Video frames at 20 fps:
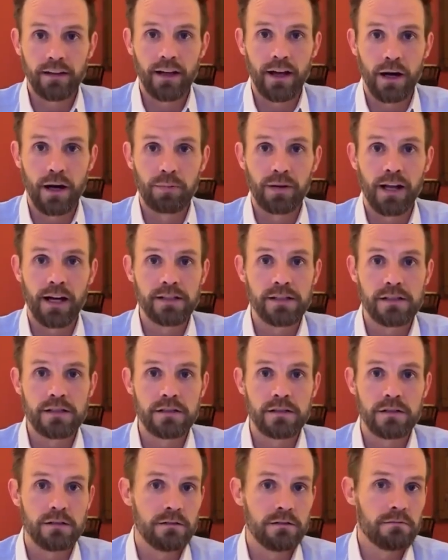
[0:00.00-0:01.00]
It applies
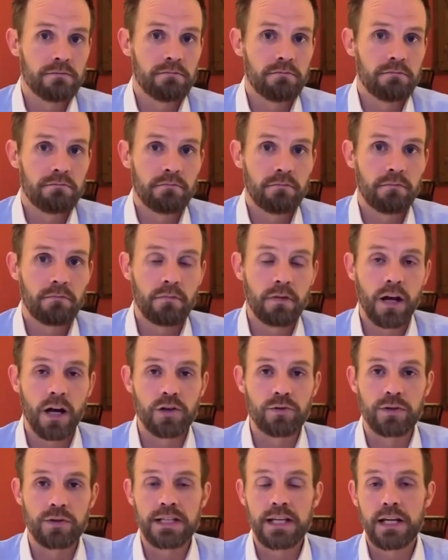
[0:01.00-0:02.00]
to
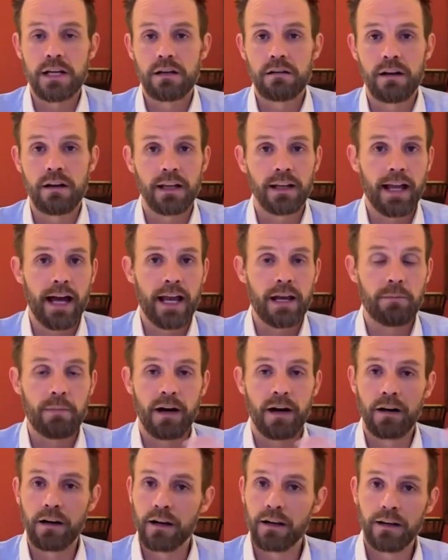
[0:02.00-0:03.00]
countries here and in Latin
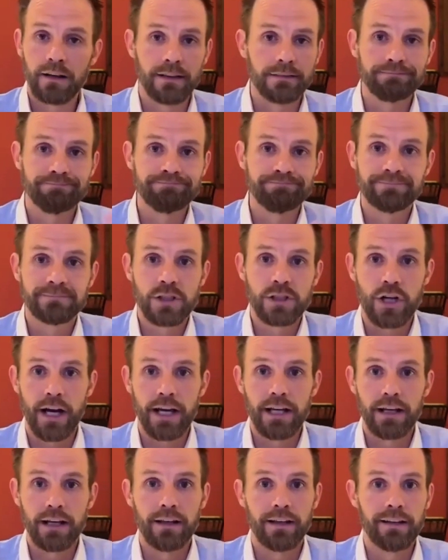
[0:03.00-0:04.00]
America and
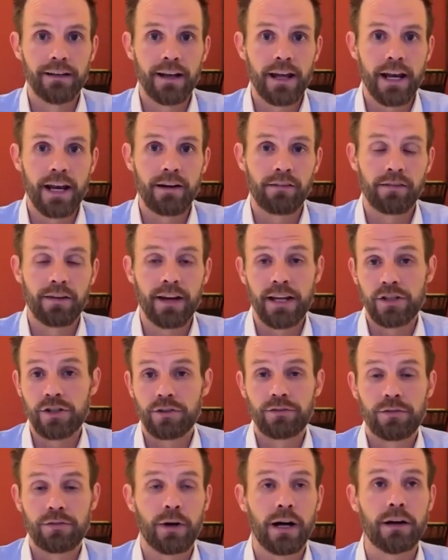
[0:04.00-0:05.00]
China
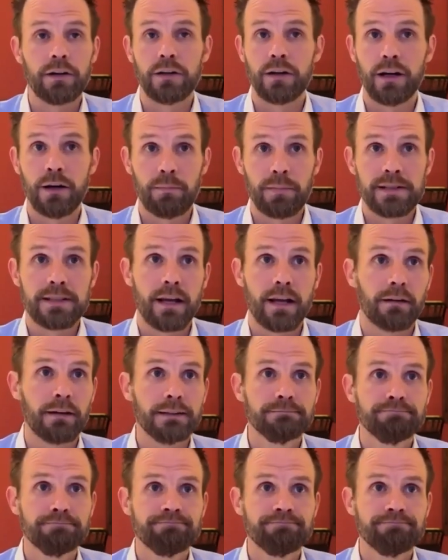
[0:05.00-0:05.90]
and throughout Europe, etc.